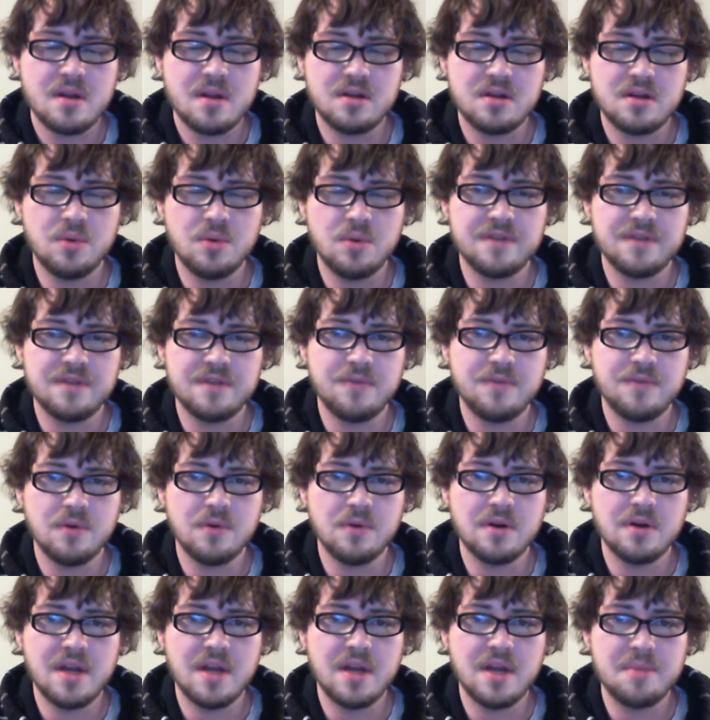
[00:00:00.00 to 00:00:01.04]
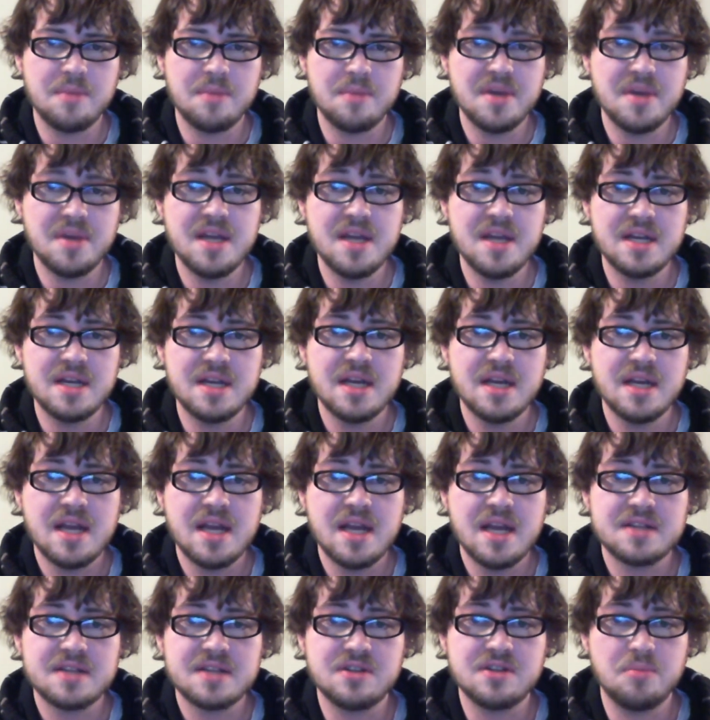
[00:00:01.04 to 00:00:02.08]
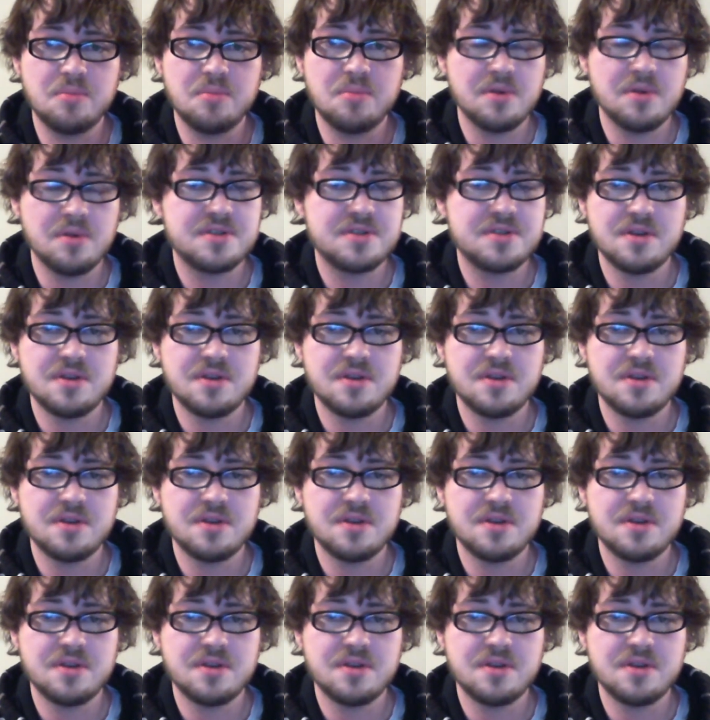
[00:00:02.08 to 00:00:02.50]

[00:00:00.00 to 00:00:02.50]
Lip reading: going for a pin, so both